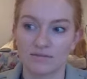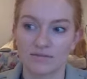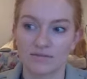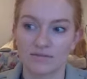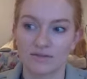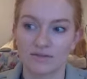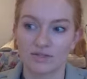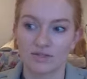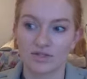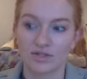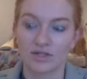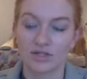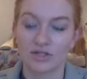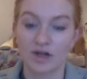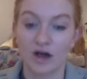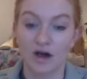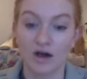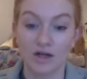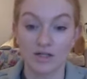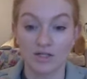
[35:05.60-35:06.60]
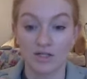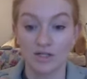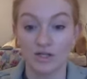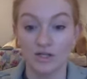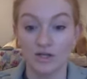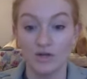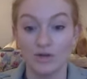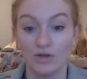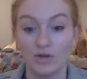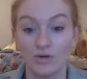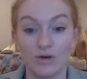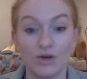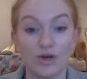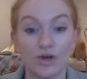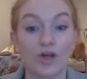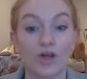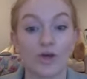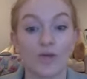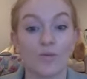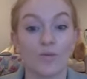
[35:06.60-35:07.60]
start to
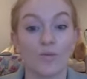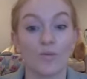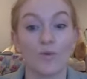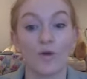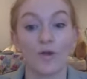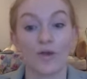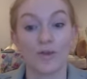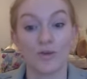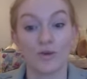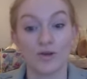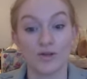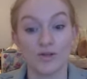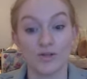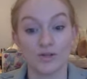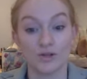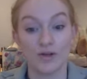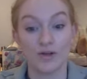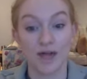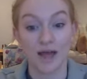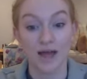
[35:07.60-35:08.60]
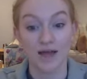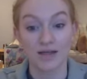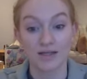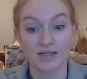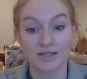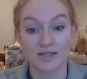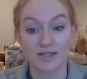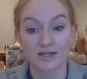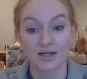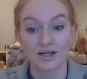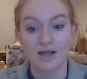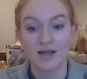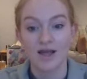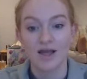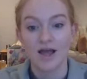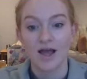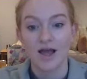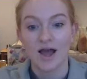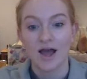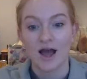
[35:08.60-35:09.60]
look at what they want to do next.
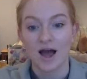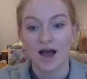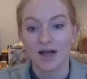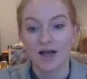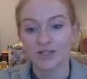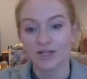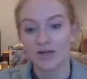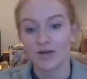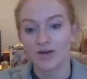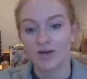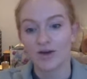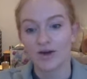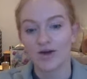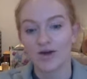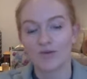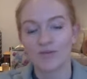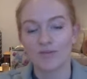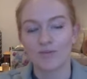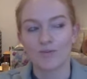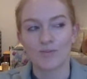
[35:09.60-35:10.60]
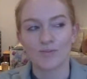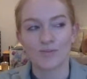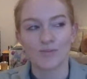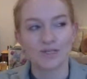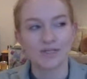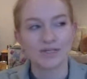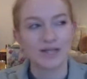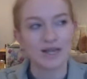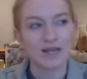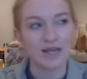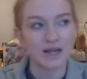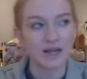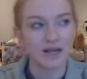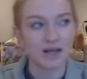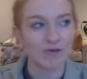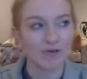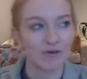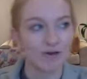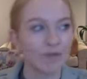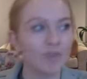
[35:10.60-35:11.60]
I don't particularly
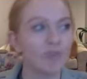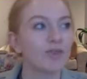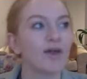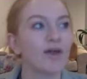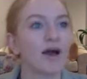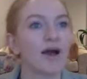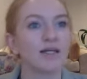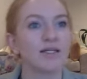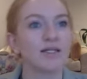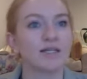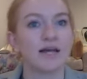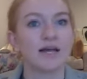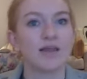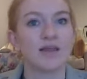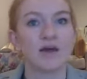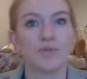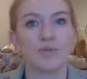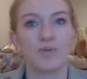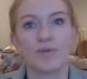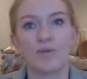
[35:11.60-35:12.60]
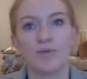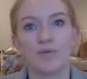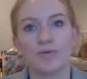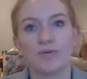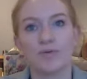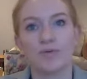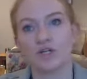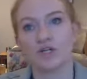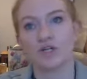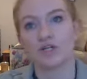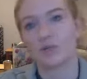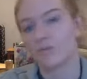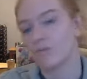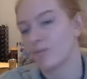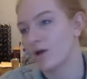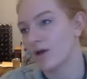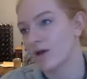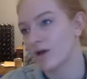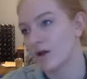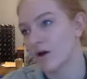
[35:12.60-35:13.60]
agree with the idea that people should
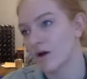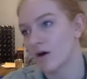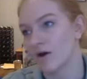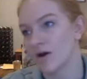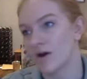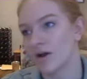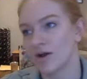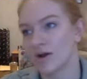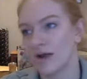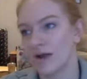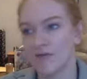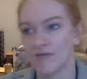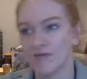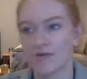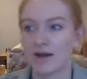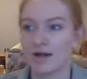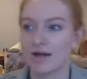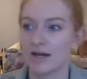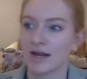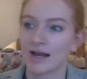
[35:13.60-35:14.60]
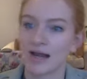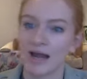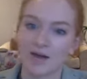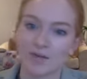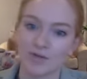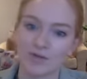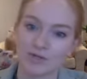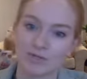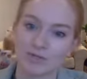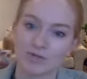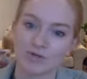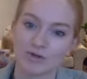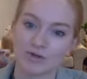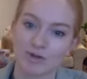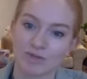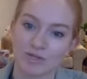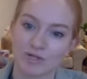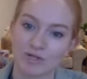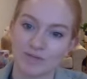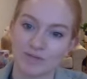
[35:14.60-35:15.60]
be on a never-ending cannabis
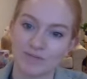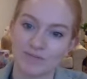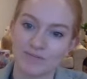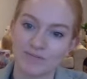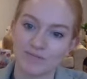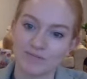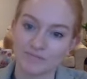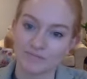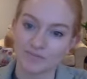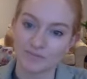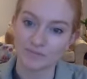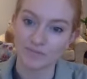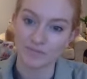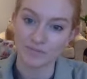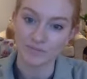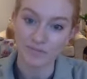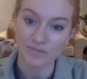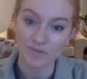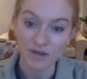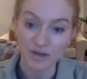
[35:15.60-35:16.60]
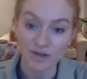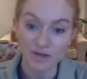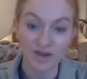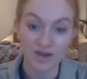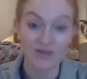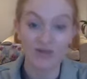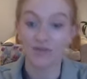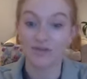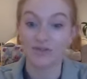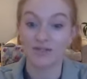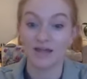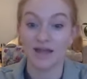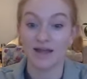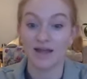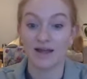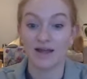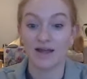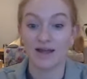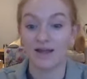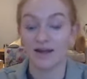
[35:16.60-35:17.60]
prescription. At the end of the
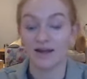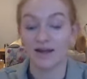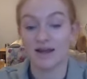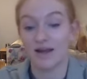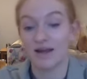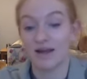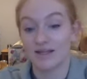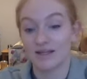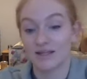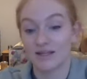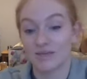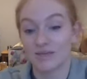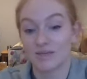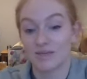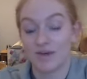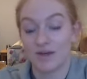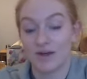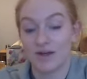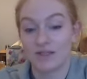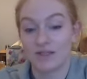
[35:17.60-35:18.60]
day, it is an addictive.